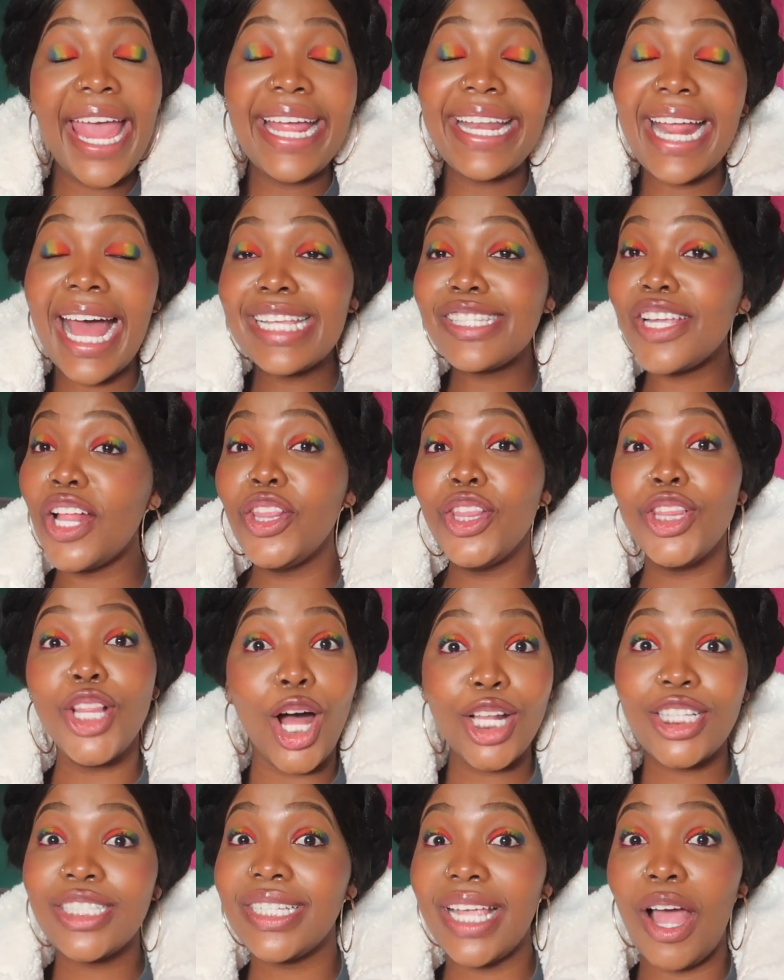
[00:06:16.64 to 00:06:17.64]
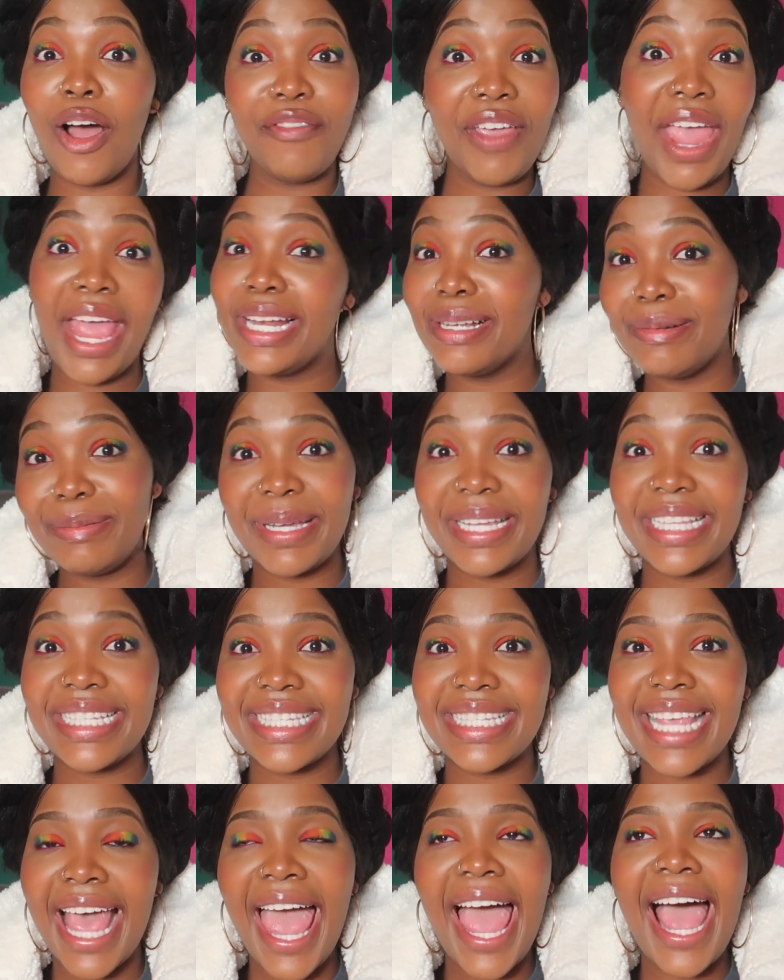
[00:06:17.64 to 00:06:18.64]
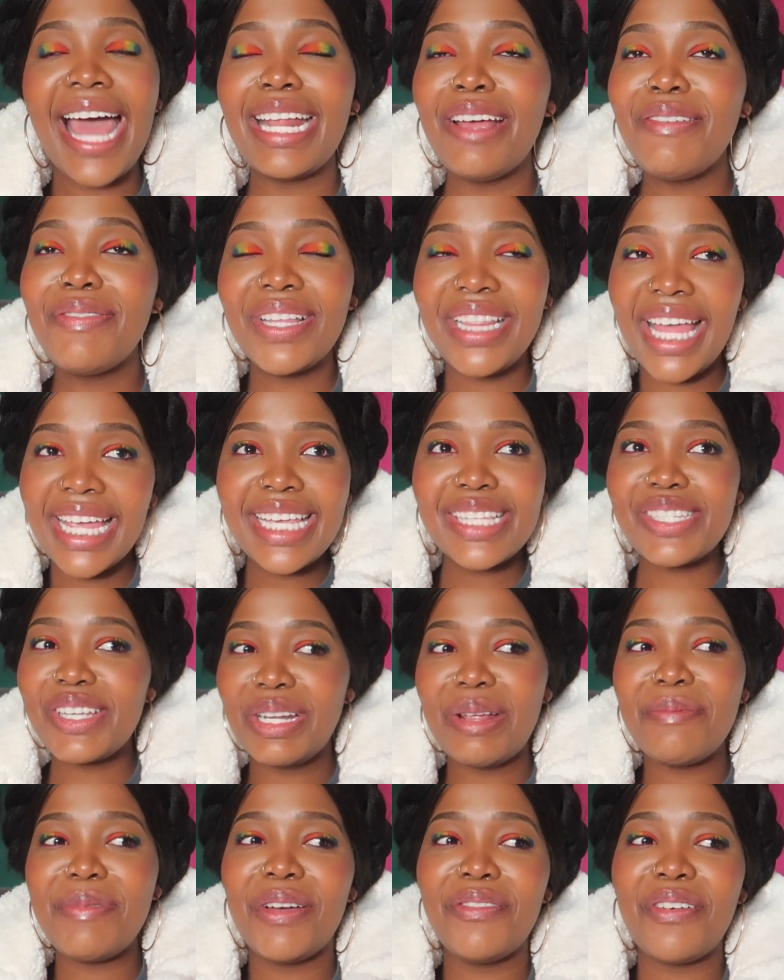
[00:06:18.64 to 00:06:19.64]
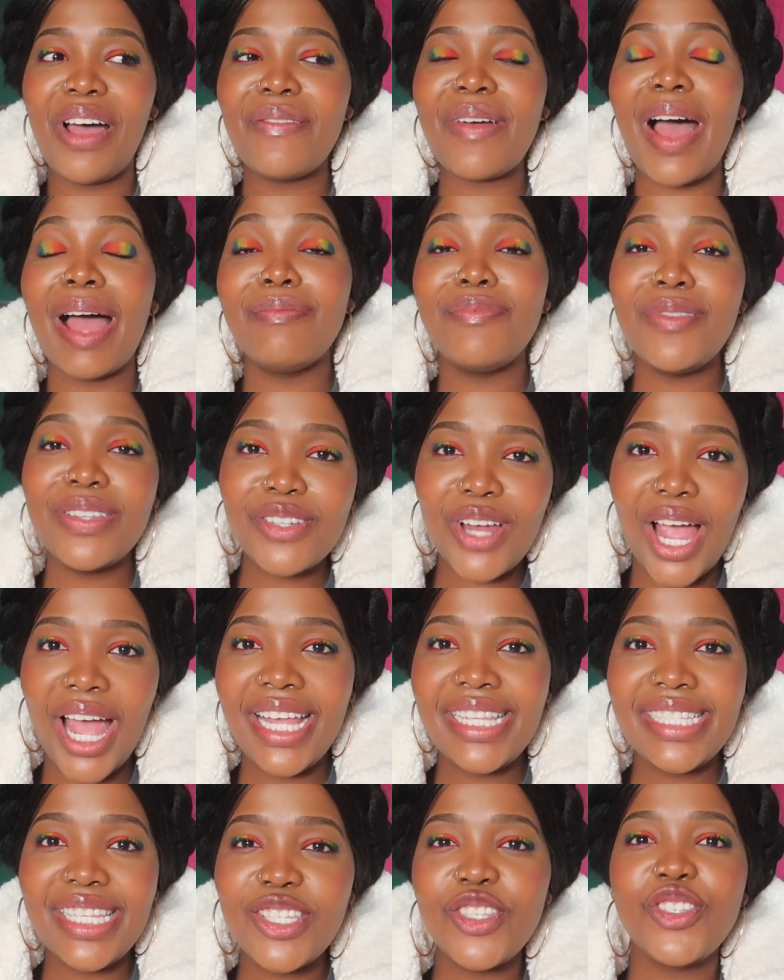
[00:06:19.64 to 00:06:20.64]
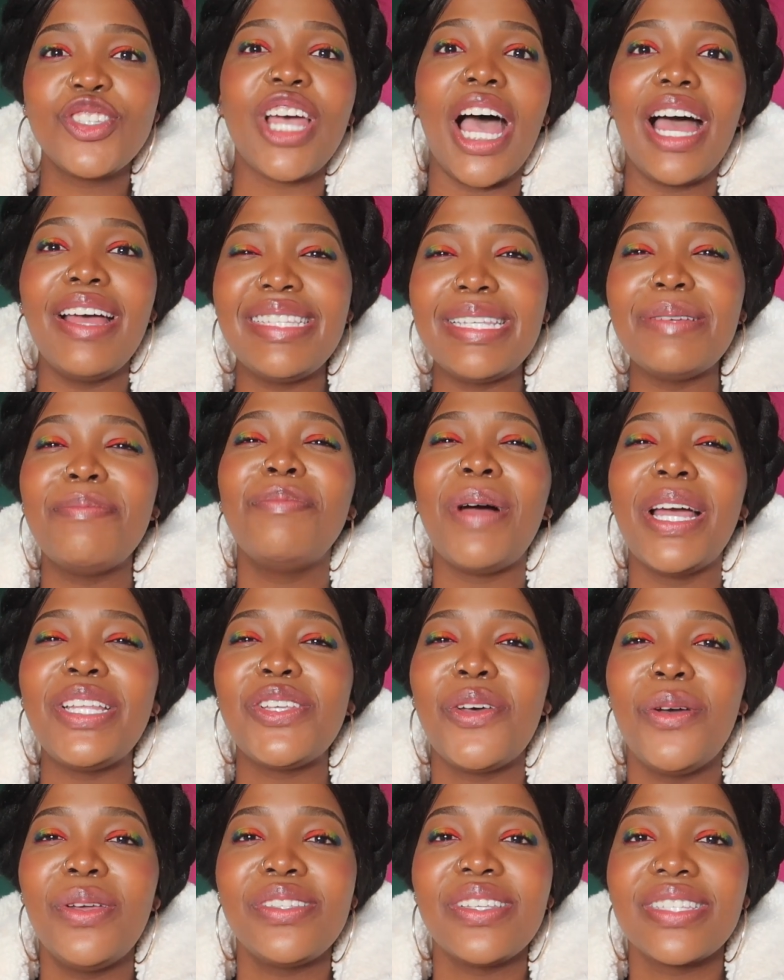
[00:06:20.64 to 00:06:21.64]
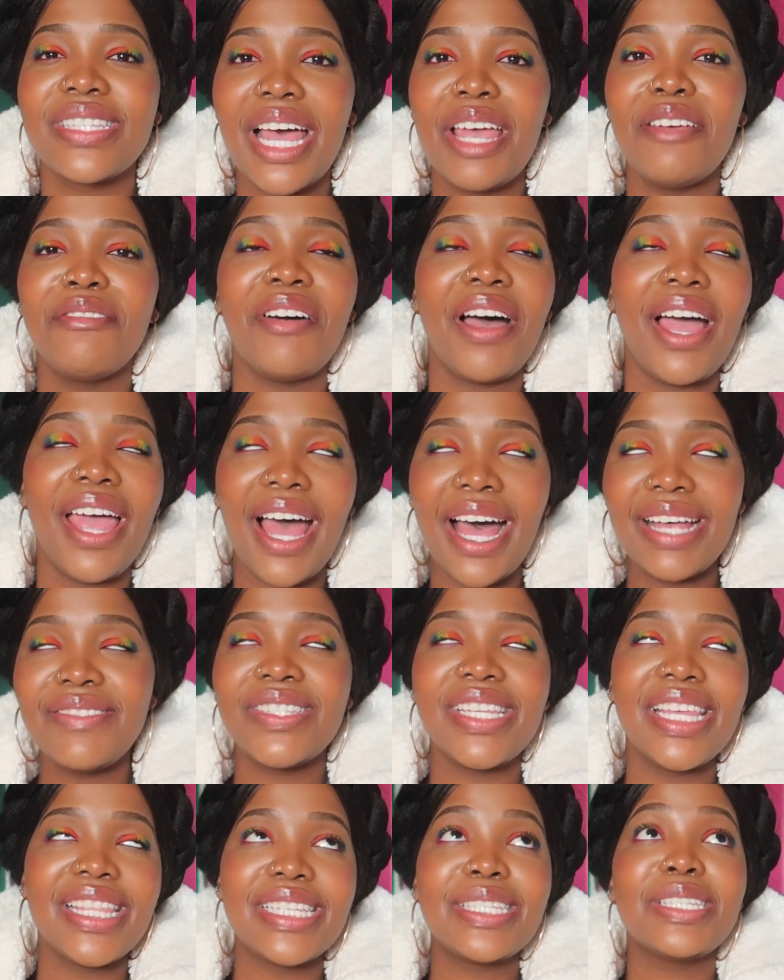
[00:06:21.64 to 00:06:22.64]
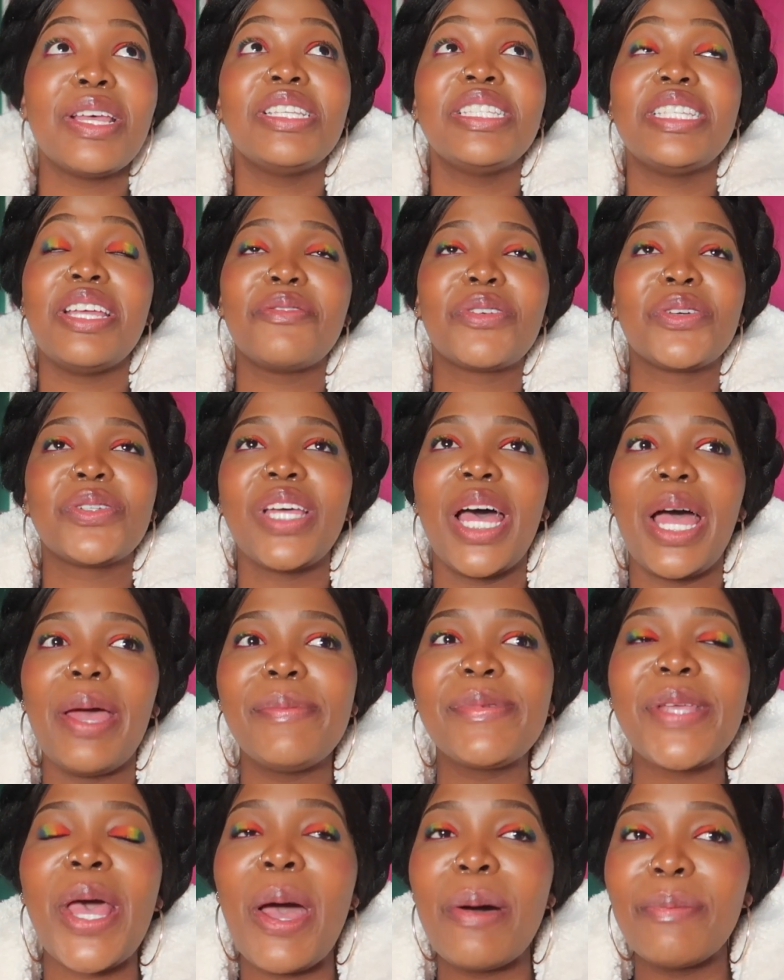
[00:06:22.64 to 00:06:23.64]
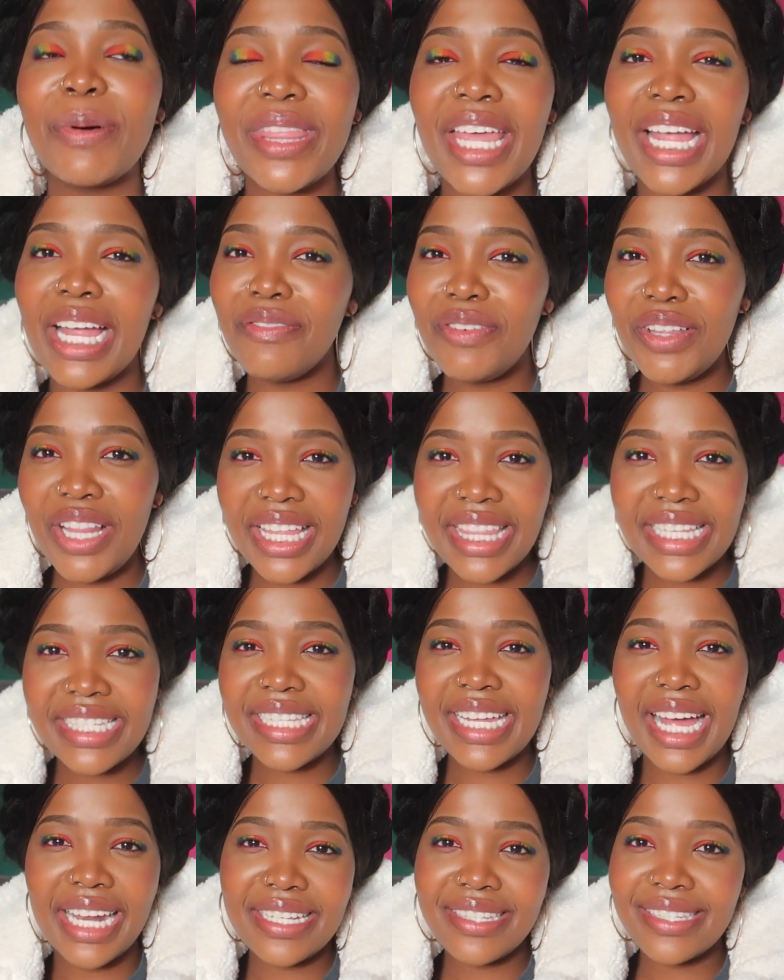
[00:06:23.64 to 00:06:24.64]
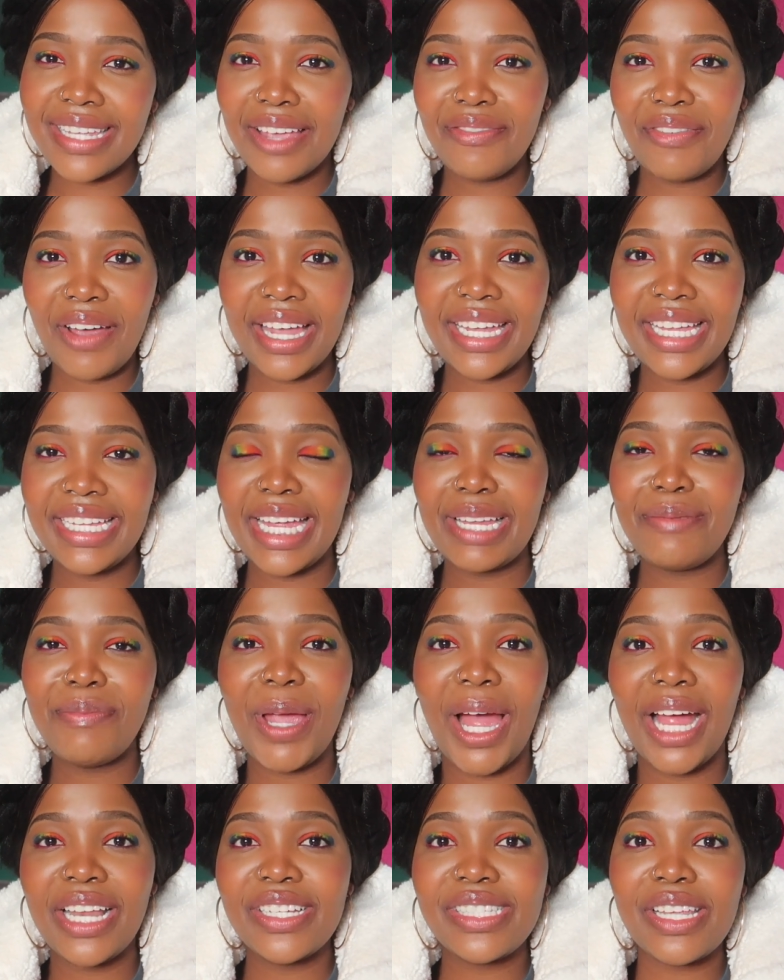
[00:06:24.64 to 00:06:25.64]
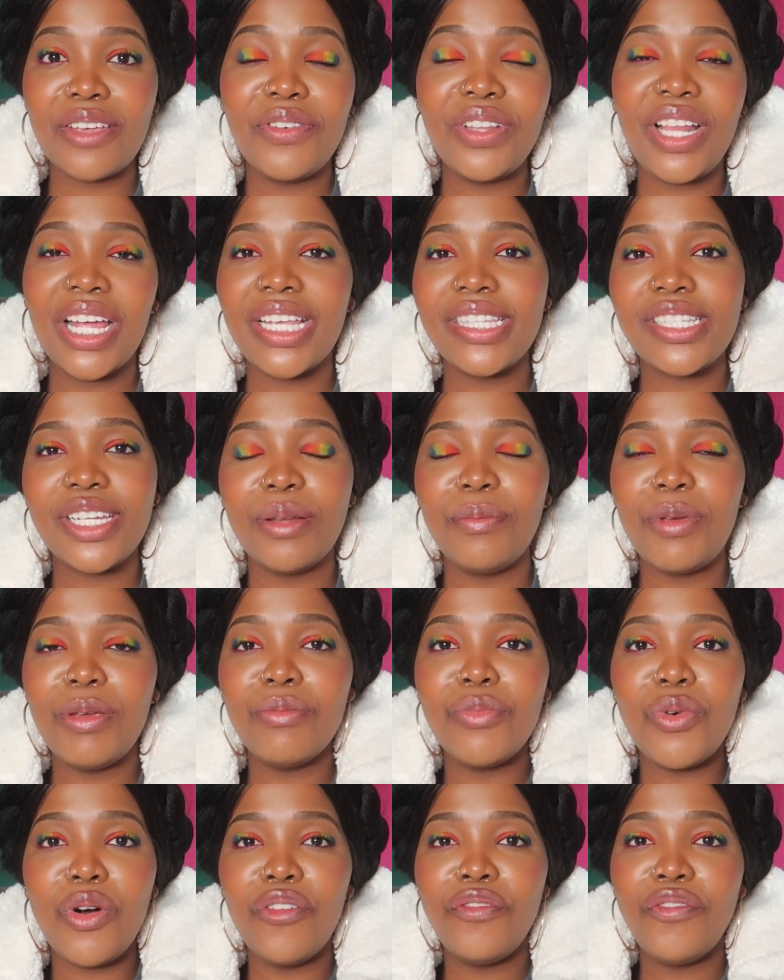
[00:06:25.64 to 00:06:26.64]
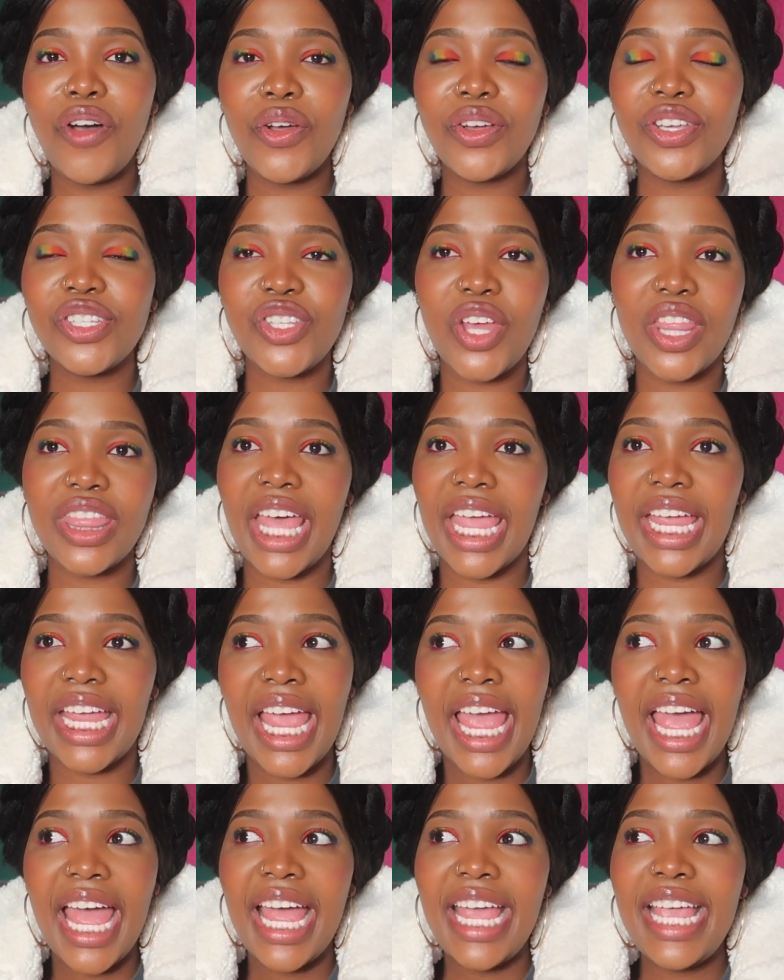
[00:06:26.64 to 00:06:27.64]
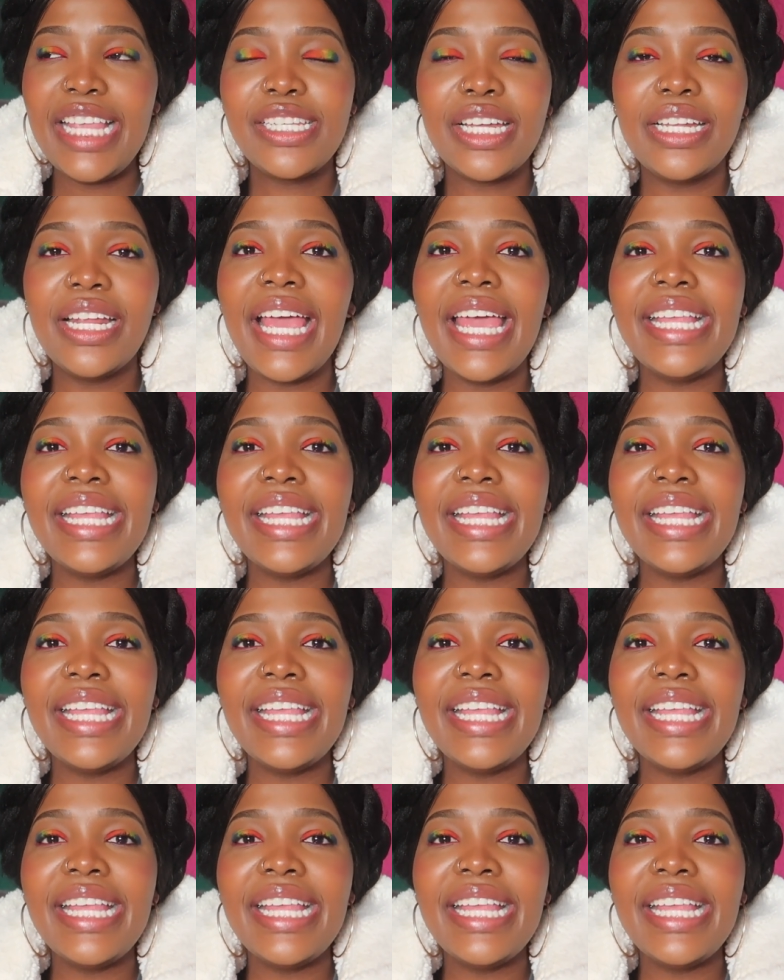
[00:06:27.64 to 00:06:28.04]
It has a lot of elements, and I feel like it's gonna be a vibe. I've been trying to dip my toe into sci-fi. I've said this several times, but like I feel like this is kind of sci-fi I can get behind, because I feel like it's gonna be more focused on like, it's